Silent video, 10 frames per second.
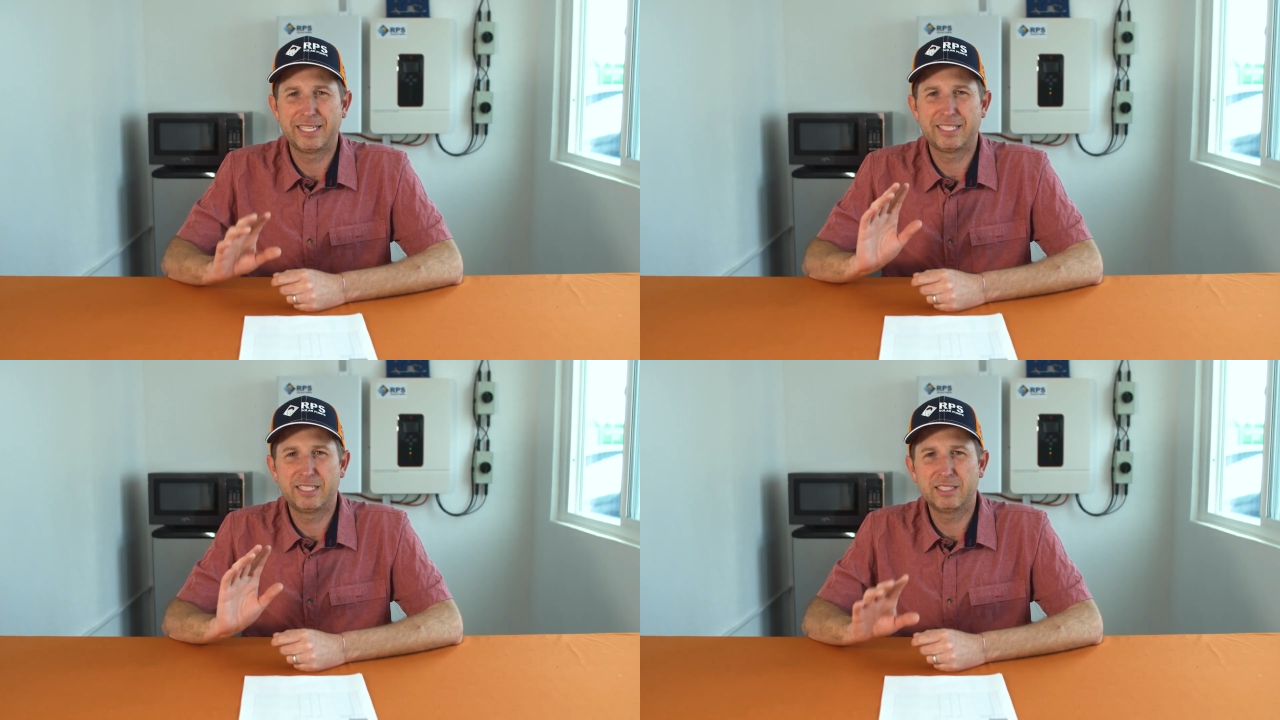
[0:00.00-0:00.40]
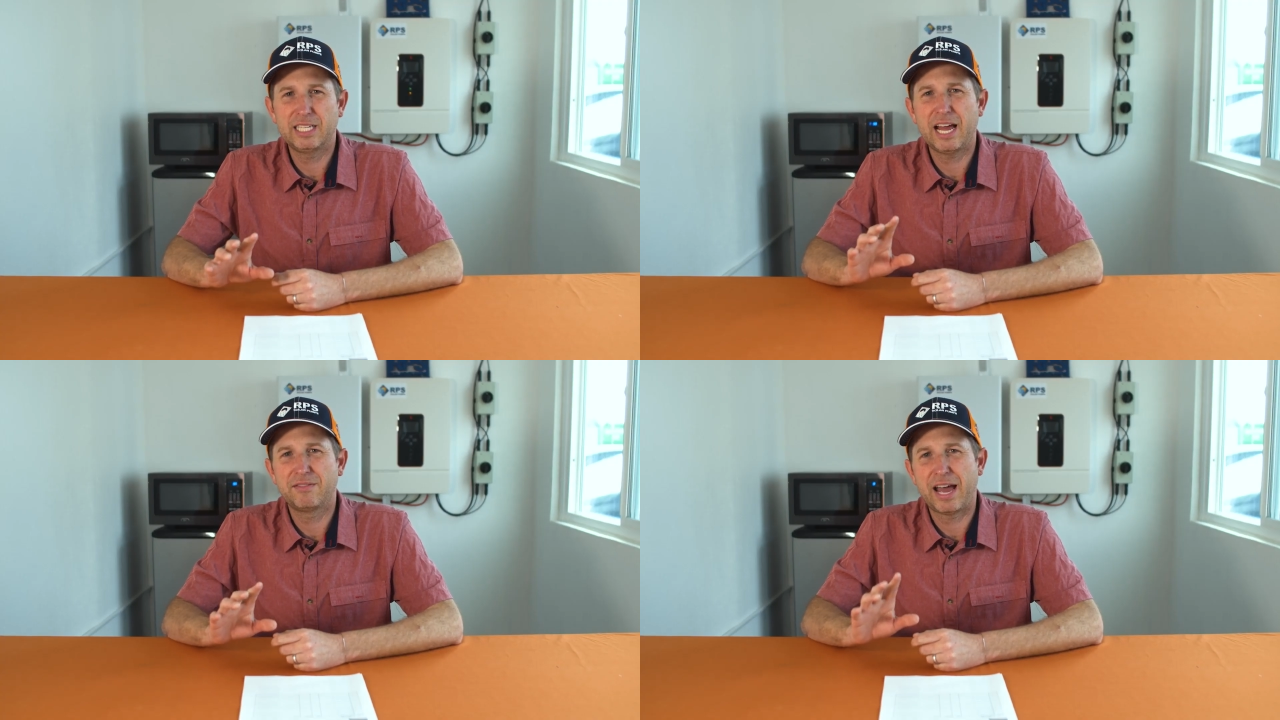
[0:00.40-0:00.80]
I
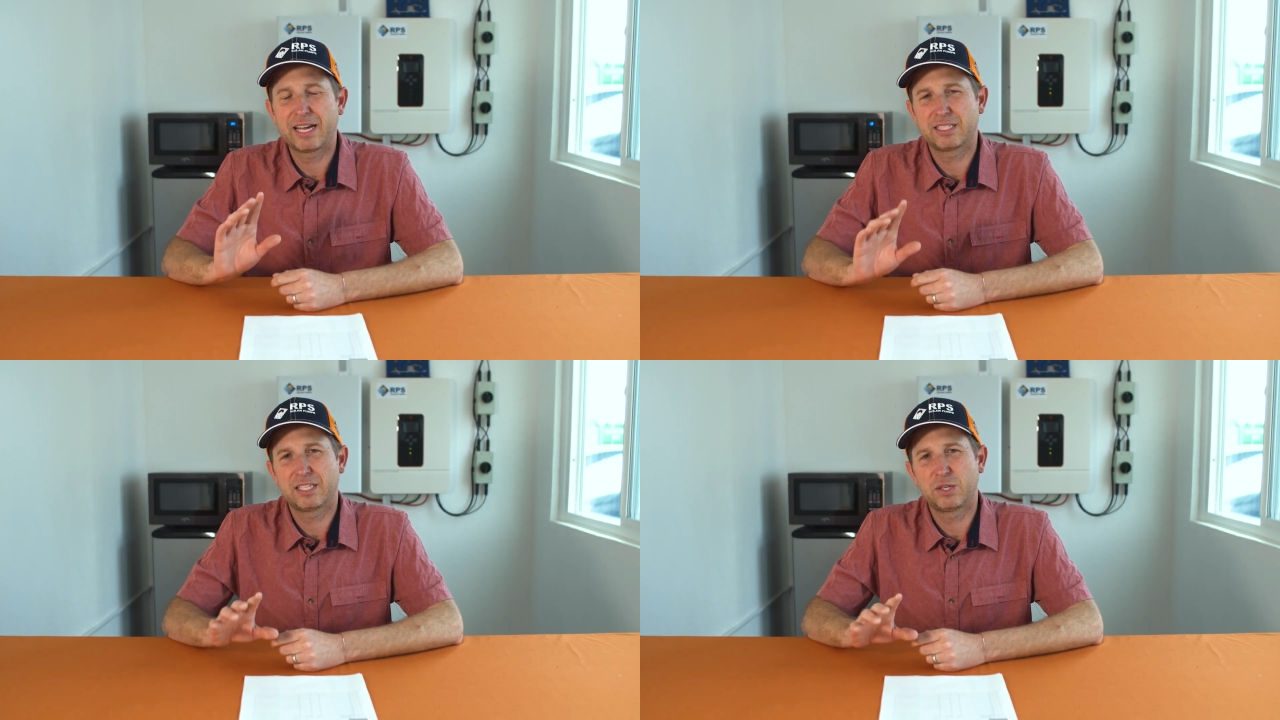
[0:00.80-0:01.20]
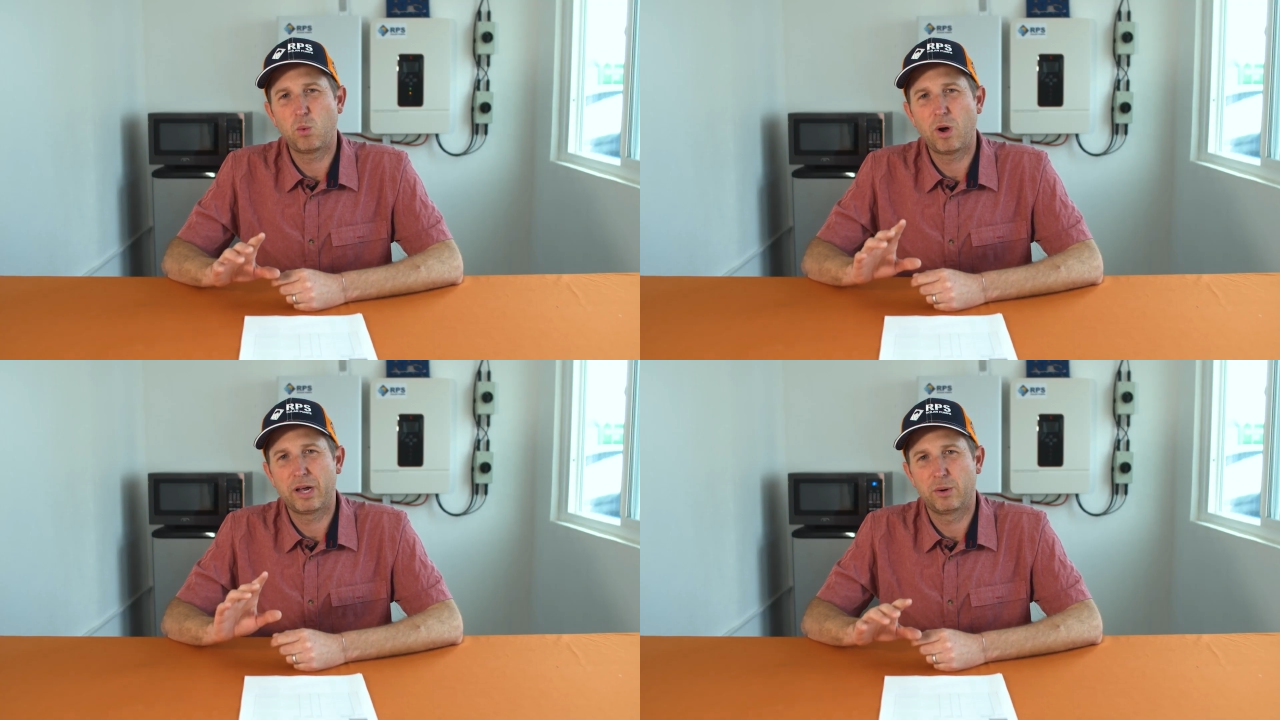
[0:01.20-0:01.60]
still have access
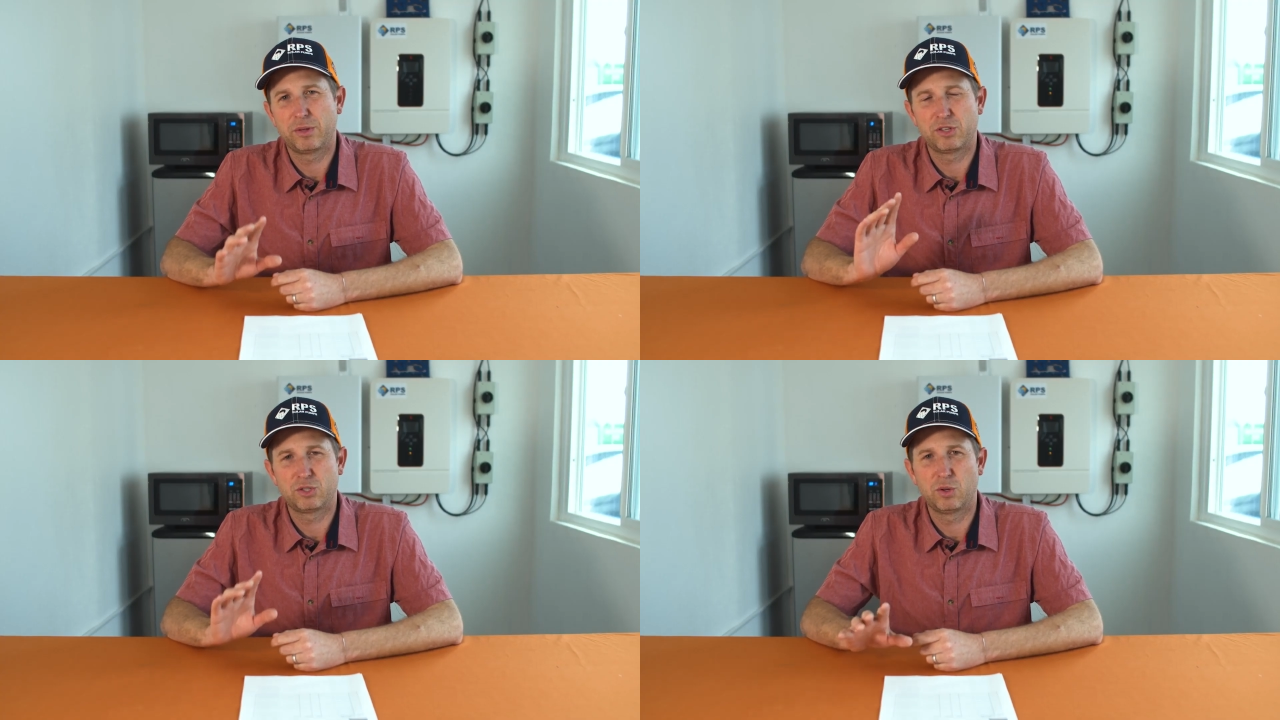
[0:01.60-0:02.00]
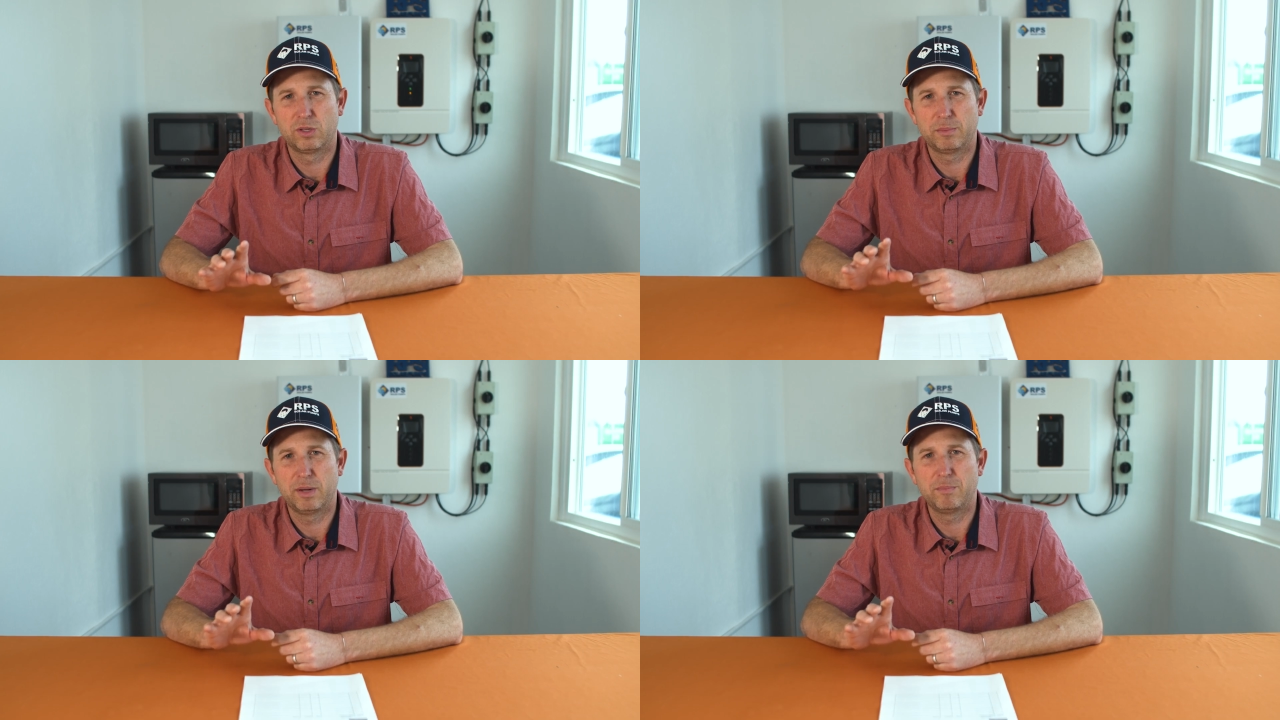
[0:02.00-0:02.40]
to water with a
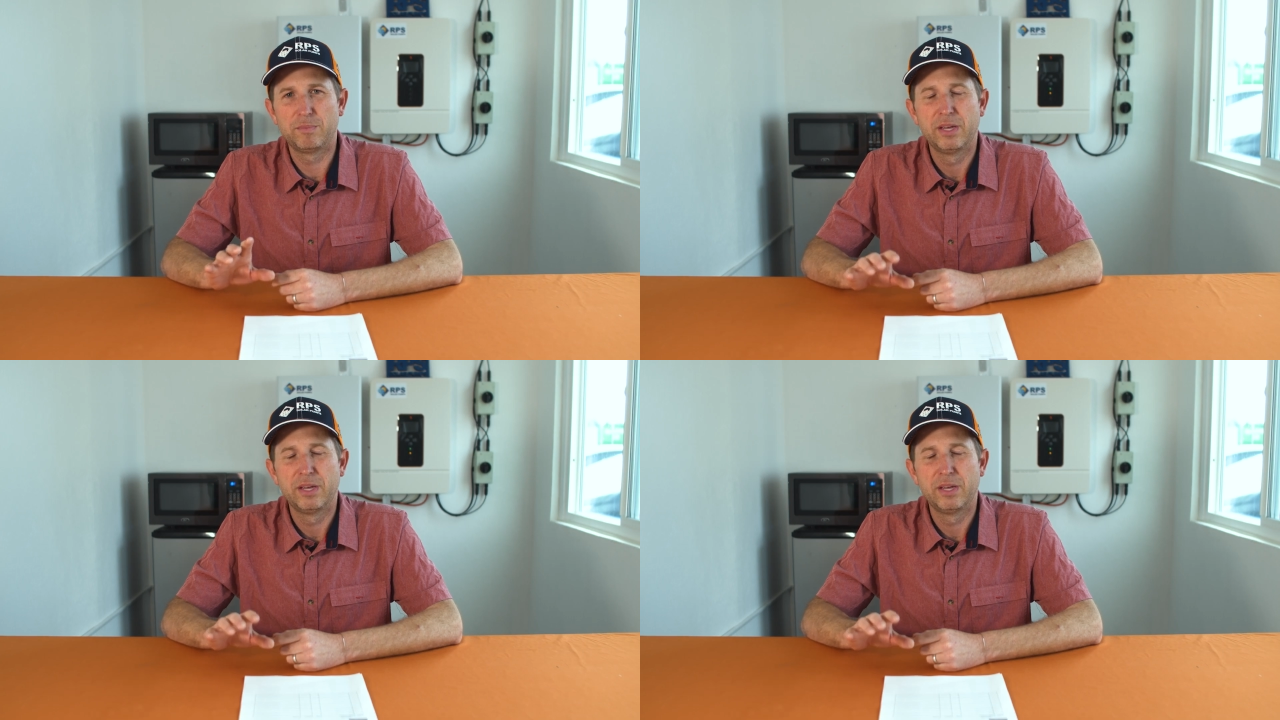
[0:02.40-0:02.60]
solar pump?